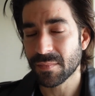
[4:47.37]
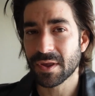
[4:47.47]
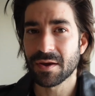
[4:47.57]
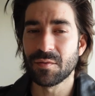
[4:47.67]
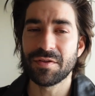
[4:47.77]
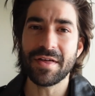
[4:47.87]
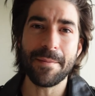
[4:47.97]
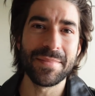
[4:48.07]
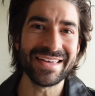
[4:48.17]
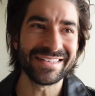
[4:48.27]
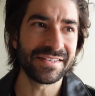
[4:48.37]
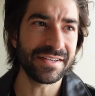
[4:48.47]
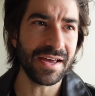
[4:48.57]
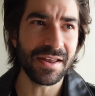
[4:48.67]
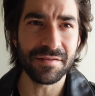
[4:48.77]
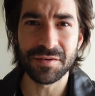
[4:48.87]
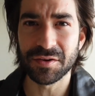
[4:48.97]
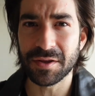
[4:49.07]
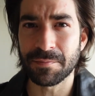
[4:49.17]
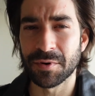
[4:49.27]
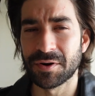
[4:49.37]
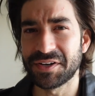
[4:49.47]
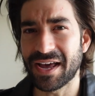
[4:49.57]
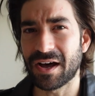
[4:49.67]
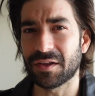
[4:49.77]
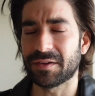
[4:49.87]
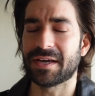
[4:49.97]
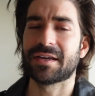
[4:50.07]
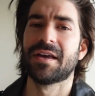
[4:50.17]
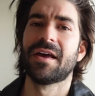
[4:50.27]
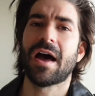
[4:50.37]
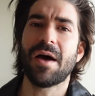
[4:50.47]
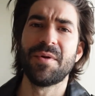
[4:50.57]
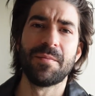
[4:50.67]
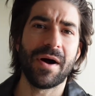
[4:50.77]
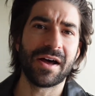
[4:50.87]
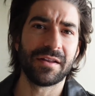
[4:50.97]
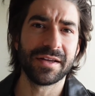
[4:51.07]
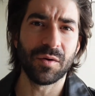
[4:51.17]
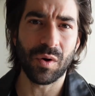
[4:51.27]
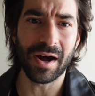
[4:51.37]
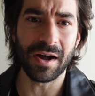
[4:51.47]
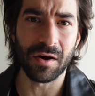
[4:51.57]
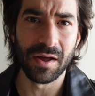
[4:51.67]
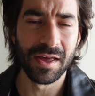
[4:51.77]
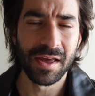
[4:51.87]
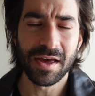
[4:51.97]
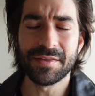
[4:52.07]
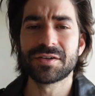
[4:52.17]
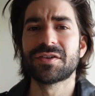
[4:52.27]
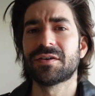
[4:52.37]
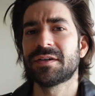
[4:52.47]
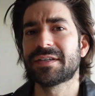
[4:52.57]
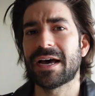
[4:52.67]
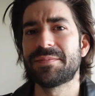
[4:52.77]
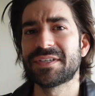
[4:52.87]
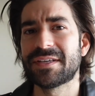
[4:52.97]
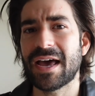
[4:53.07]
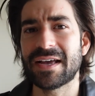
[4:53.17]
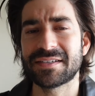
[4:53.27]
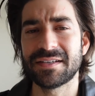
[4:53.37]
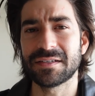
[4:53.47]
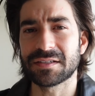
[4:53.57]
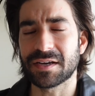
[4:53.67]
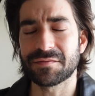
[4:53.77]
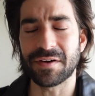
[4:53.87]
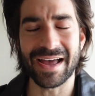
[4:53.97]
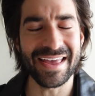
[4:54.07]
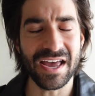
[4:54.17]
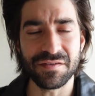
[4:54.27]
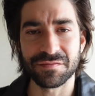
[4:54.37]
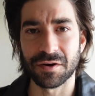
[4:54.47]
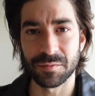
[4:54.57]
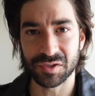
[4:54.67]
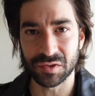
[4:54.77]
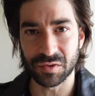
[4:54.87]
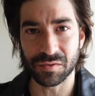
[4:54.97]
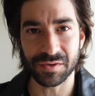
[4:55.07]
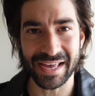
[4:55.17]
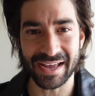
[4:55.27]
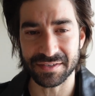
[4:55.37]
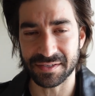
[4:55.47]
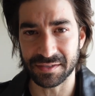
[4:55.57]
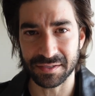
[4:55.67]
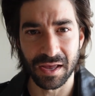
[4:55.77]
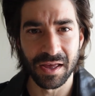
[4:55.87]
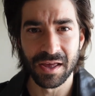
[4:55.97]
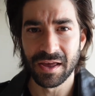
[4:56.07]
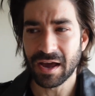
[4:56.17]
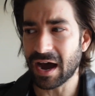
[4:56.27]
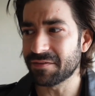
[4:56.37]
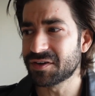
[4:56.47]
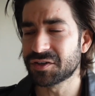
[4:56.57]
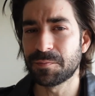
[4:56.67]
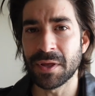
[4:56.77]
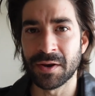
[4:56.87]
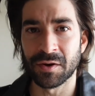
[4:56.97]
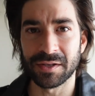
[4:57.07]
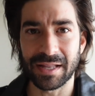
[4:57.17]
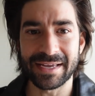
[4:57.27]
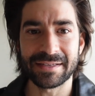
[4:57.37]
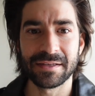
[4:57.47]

With that being said, if you get burned out, like I've been modeling a while, and there's certain types of castings, like I hate pharmaceutical castings. I've just been on like